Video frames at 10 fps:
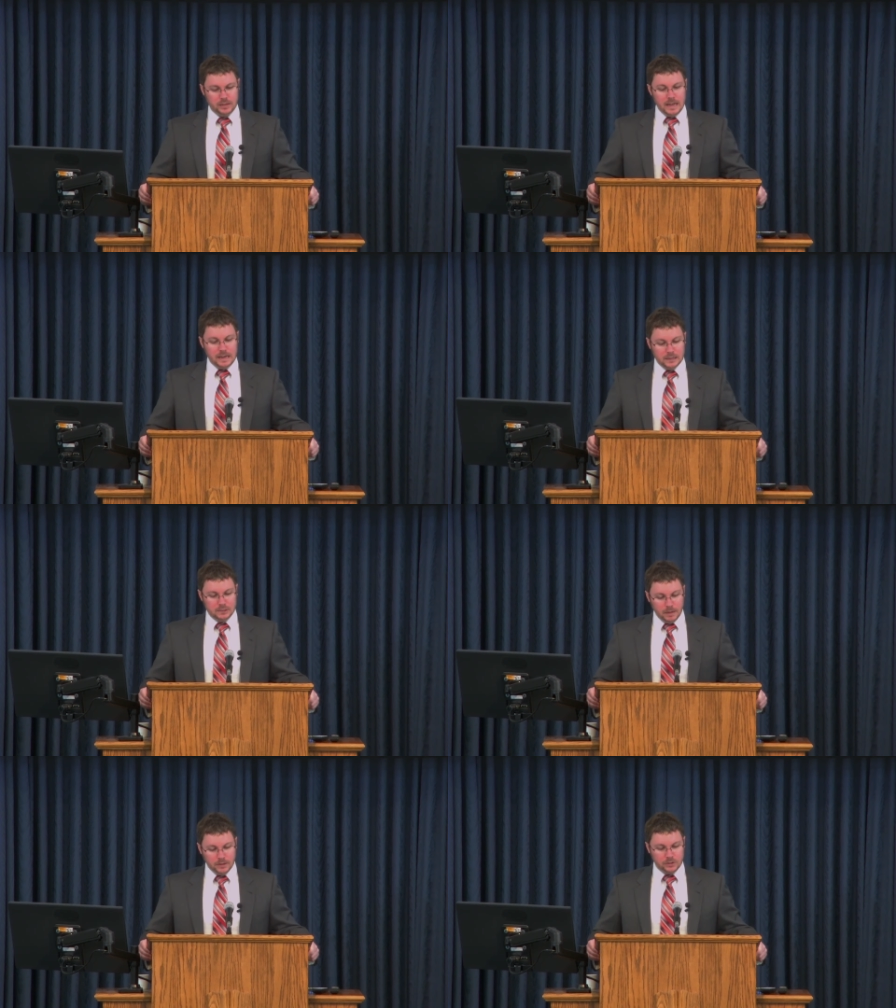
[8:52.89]
And His
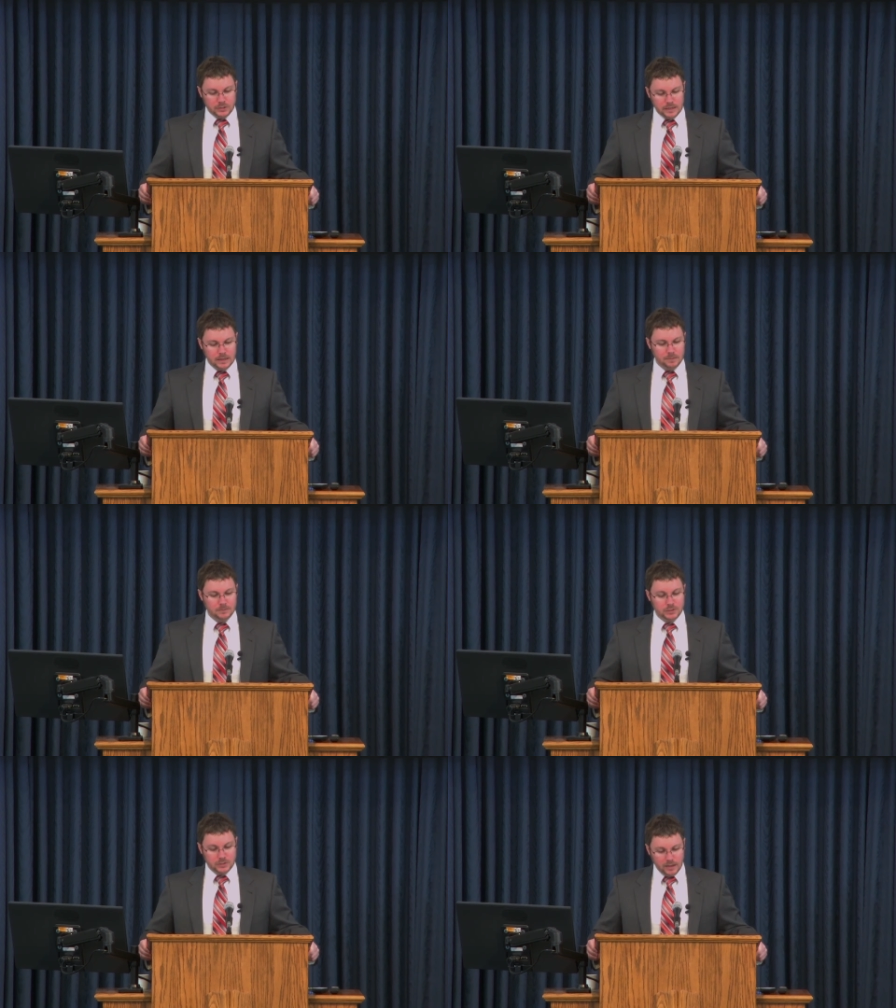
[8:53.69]
mother said to Him,
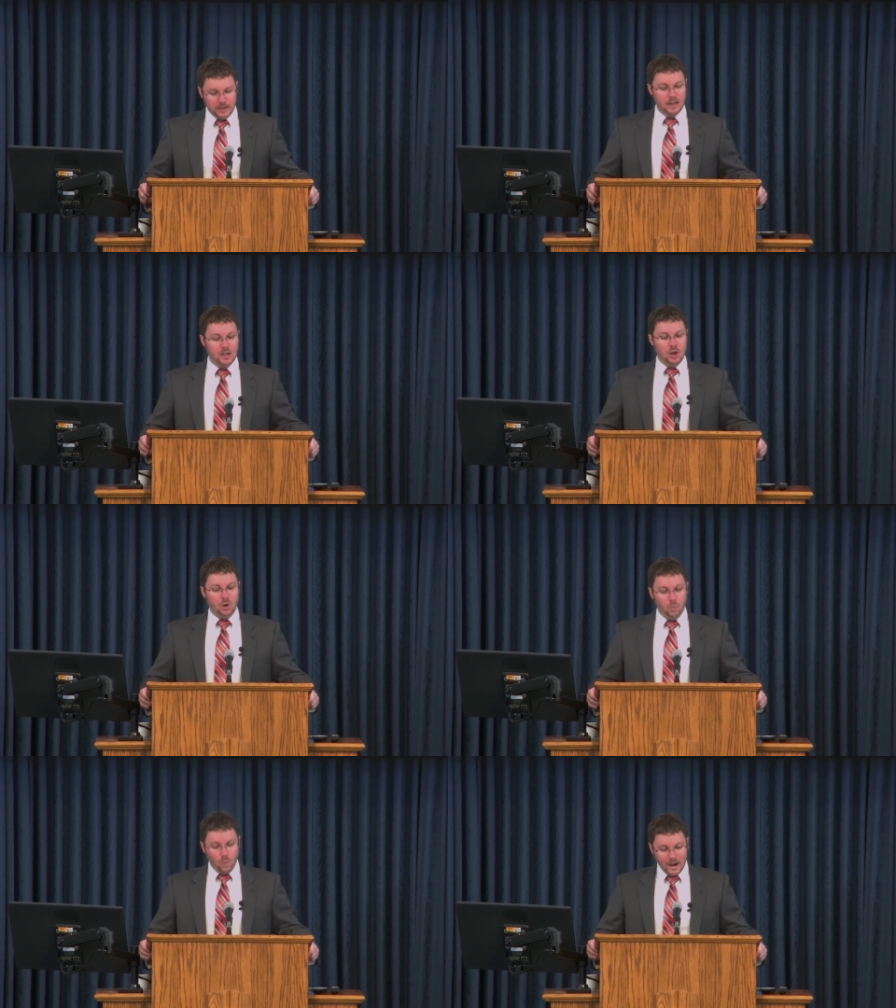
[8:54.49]
Son,
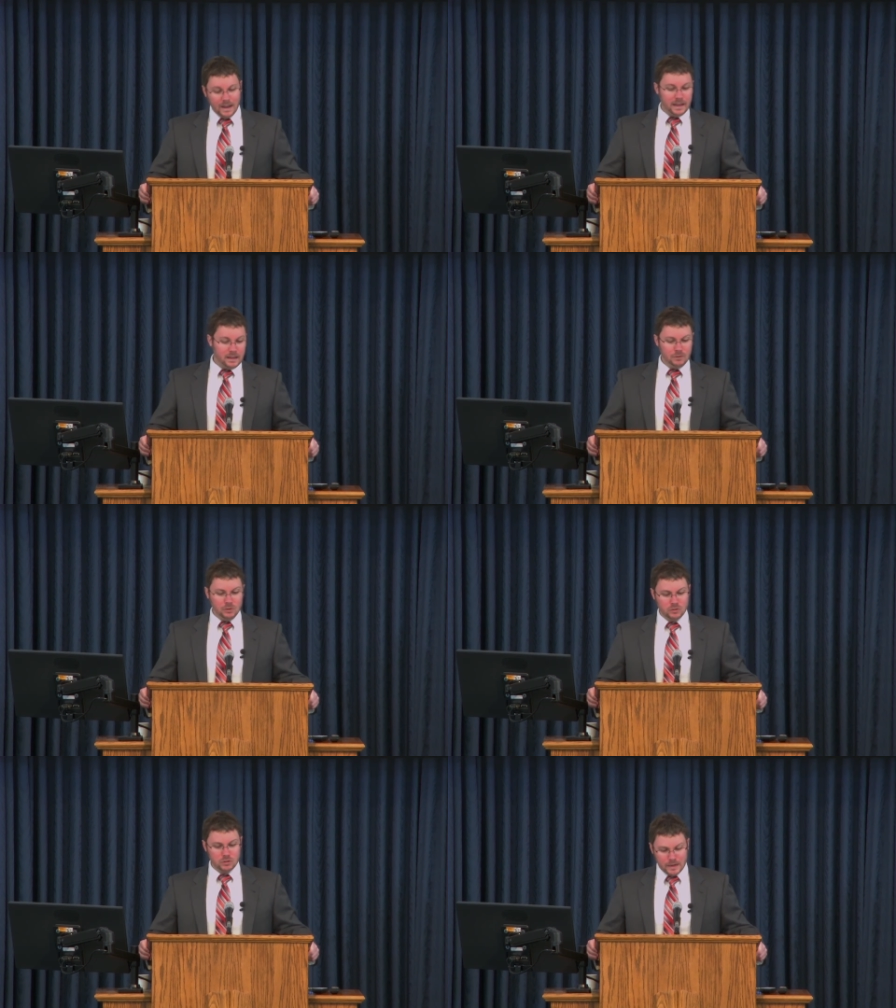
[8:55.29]
why have you
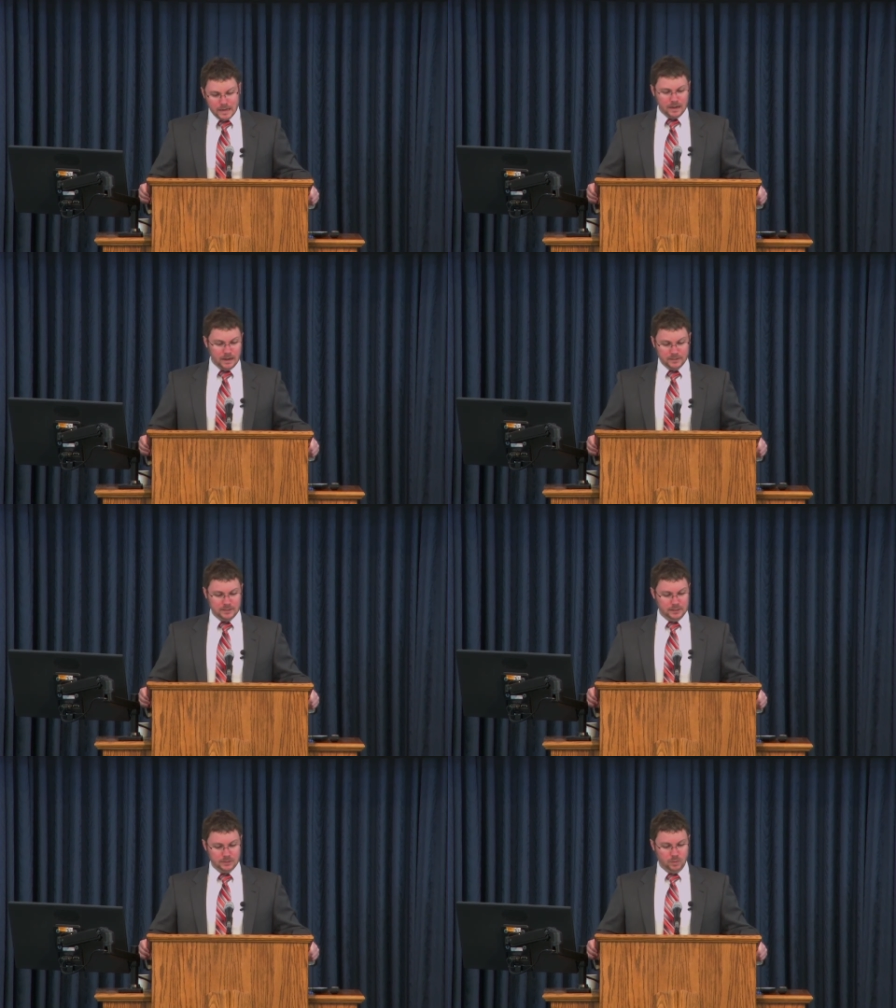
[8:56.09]
treated us
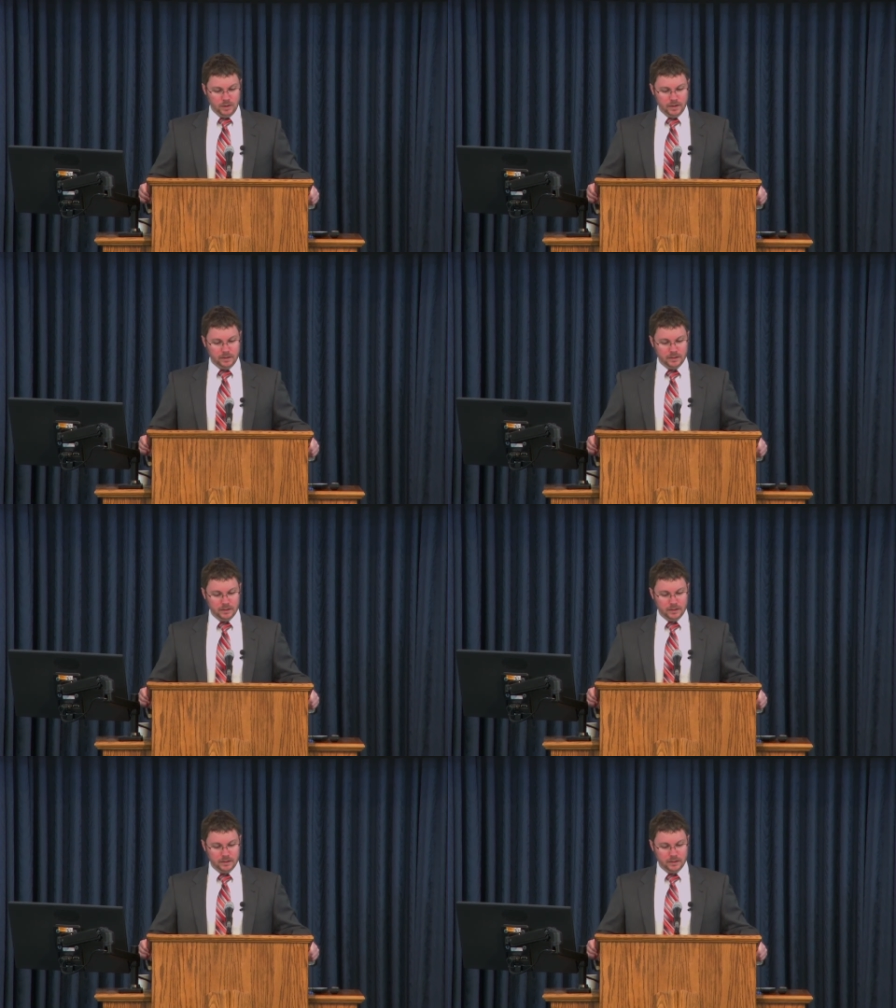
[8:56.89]
this way?